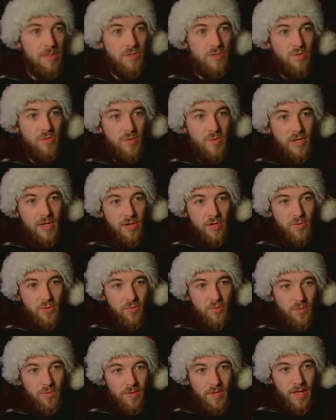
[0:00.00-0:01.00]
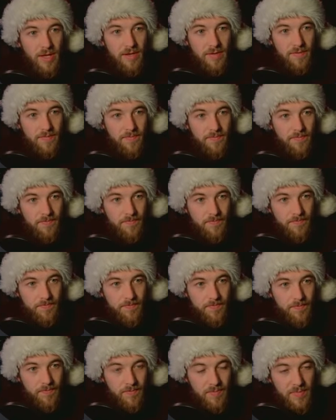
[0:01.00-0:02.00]
so we can do that.
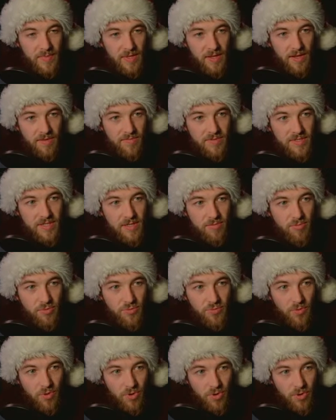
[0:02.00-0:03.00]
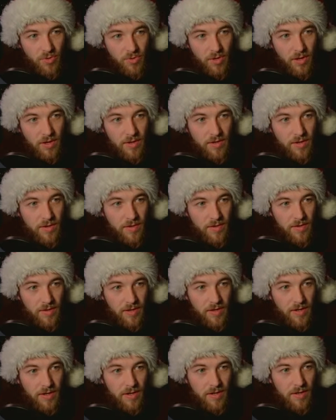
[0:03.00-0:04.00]
If it's equal to a colon,
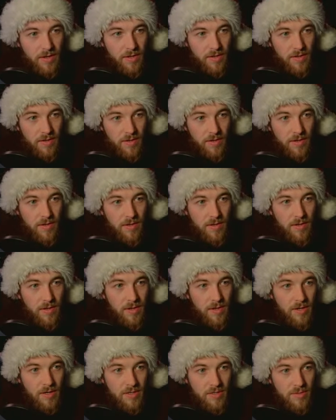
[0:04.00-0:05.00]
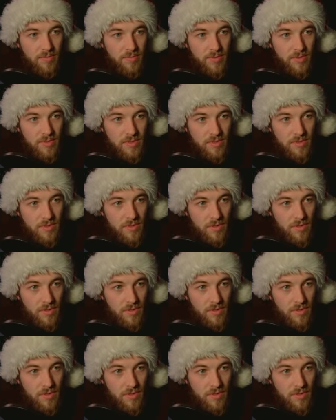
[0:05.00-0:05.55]
then octopuses